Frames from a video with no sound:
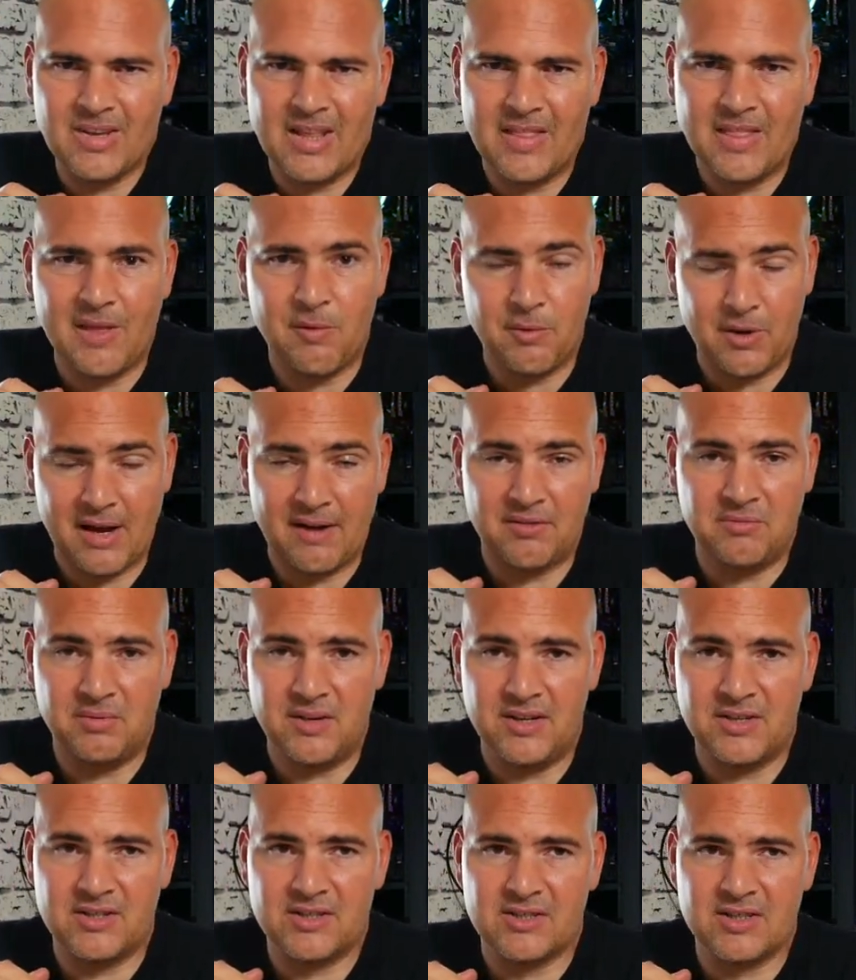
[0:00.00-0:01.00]
they would have to
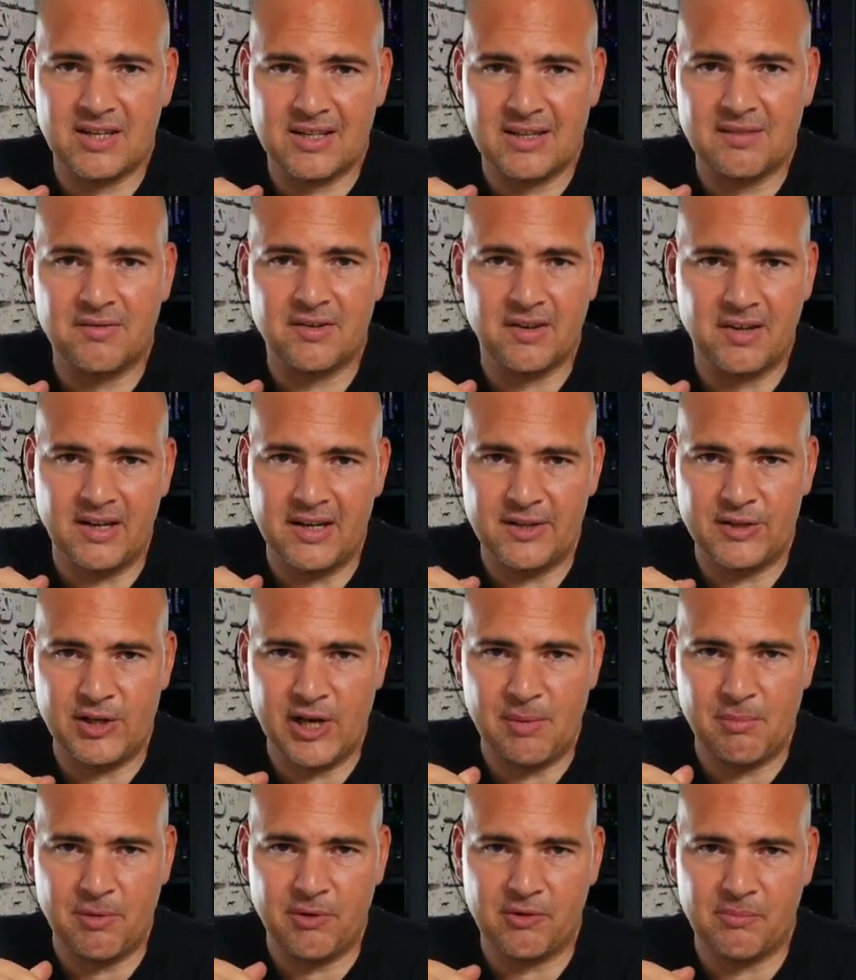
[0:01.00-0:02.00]
be significantly
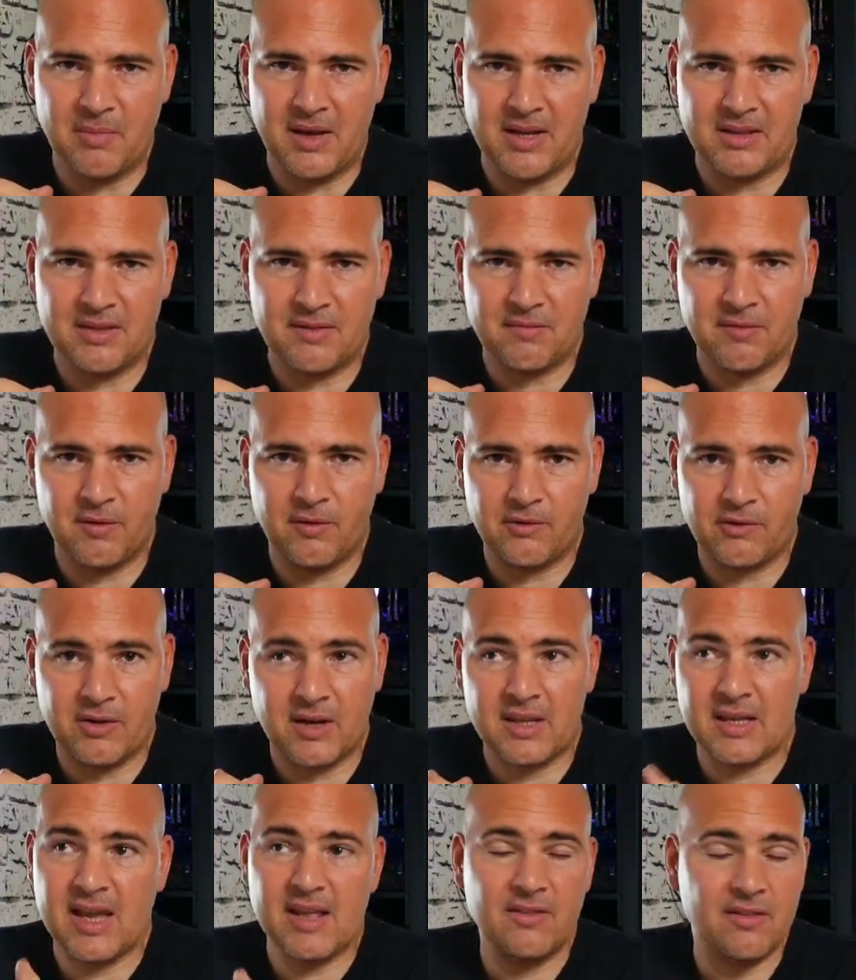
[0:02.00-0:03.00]
cheaper to make a difference,
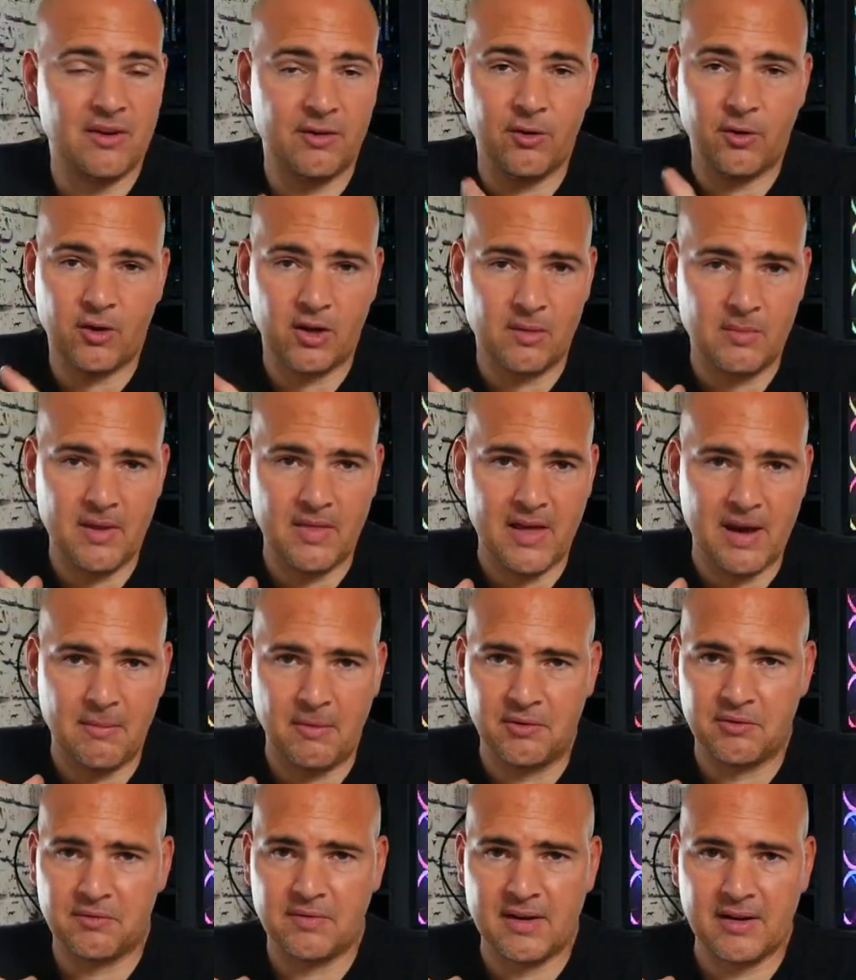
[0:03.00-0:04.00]
and again, they're not going to be that
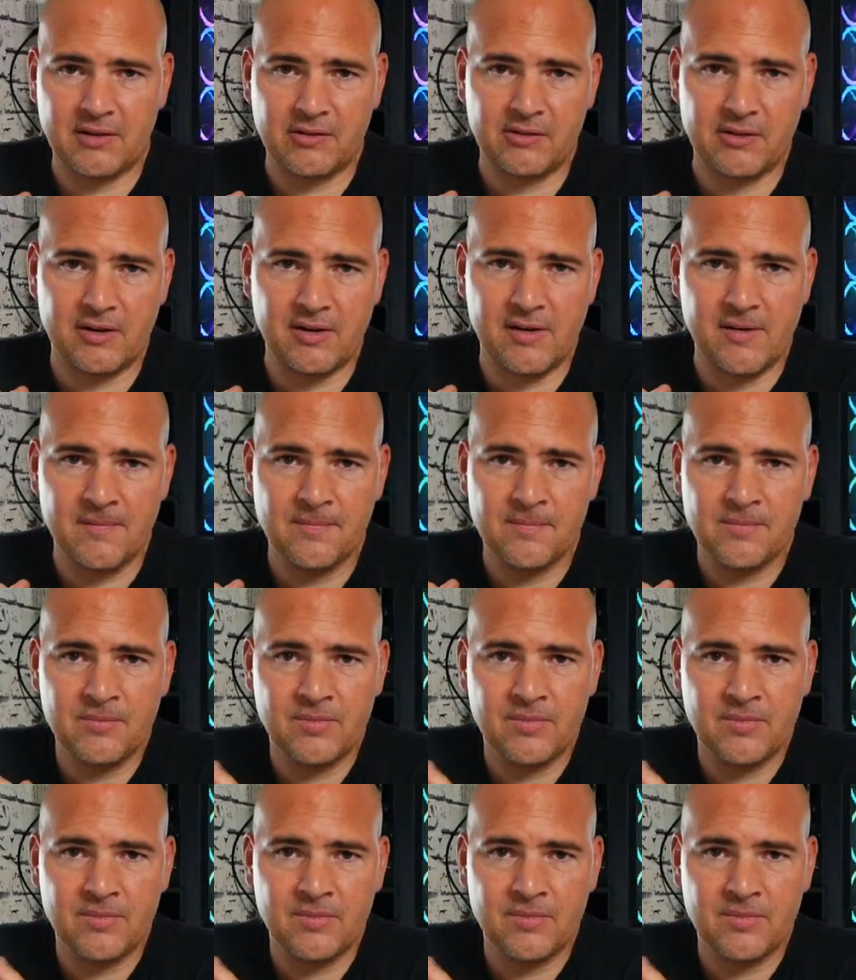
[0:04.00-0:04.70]
much faster.